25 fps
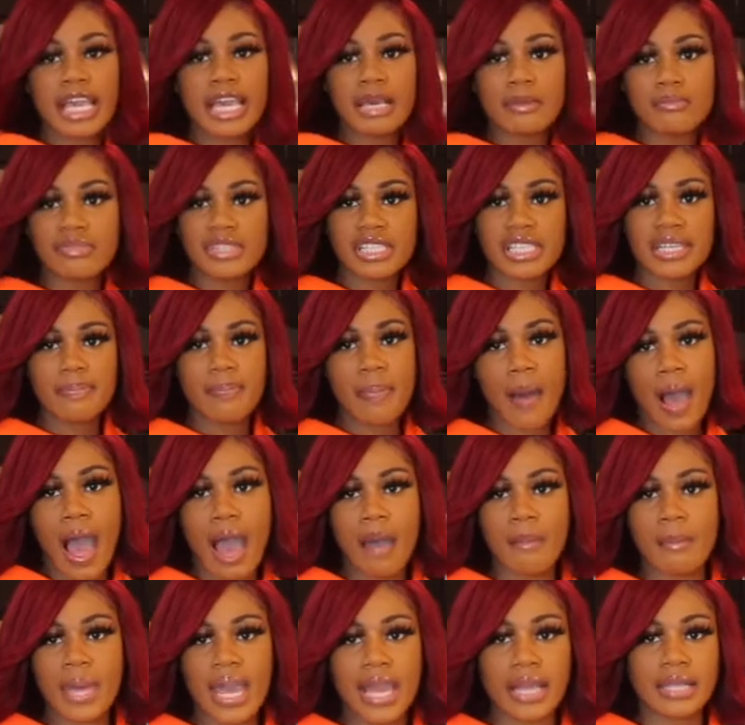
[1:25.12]
empty
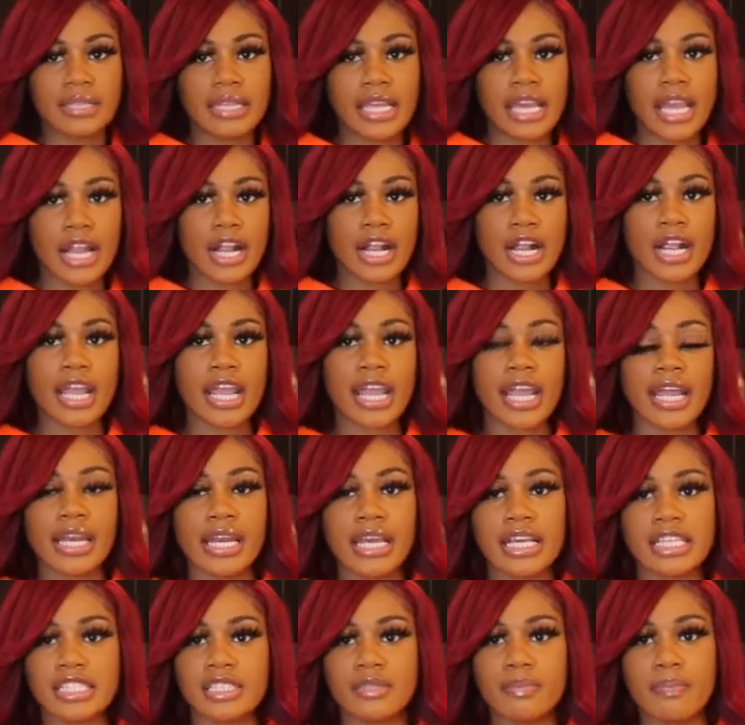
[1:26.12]
pot back there and
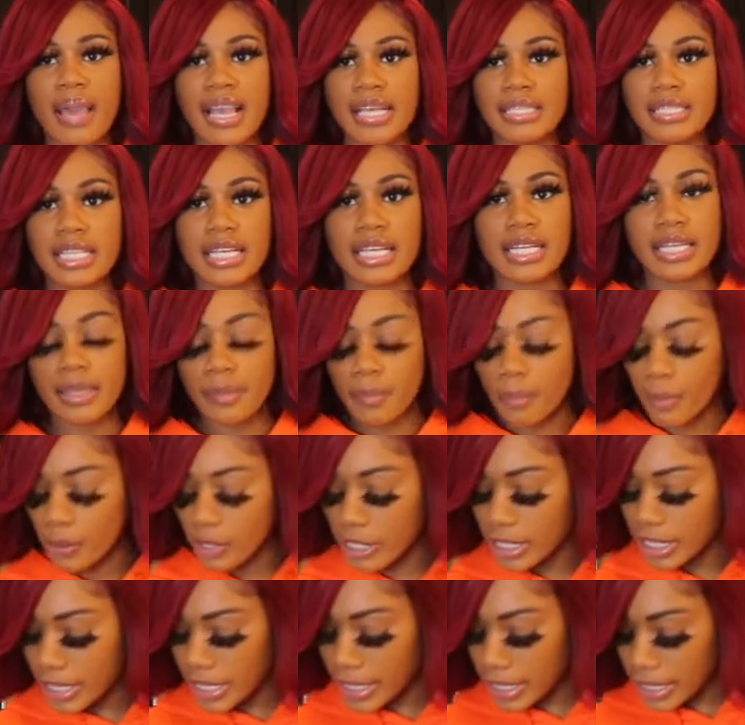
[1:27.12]
it's basically
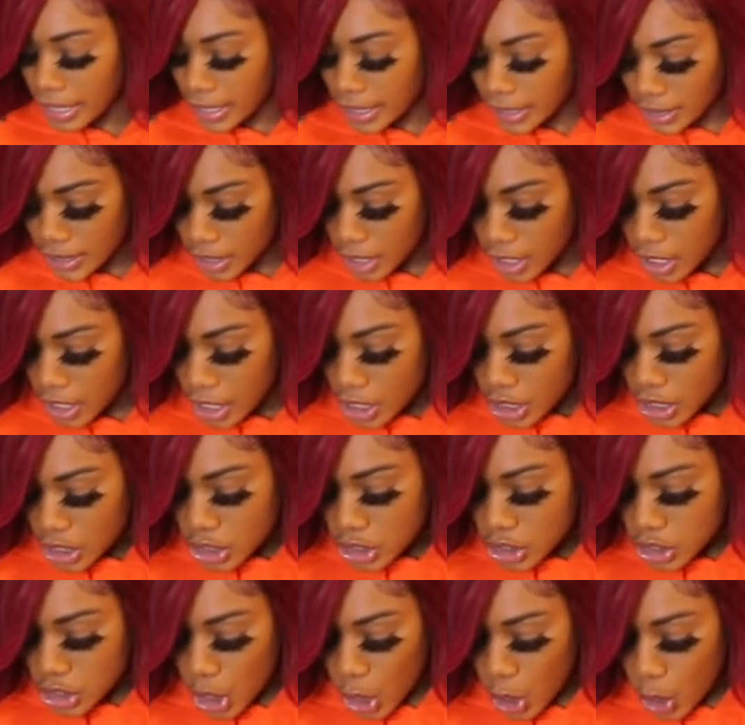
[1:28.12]
preheating.
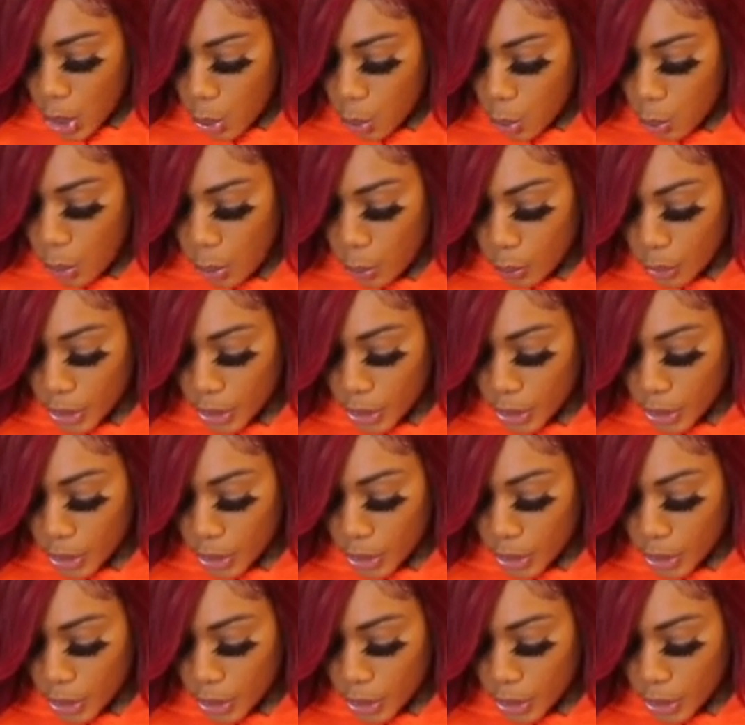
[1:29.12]
So what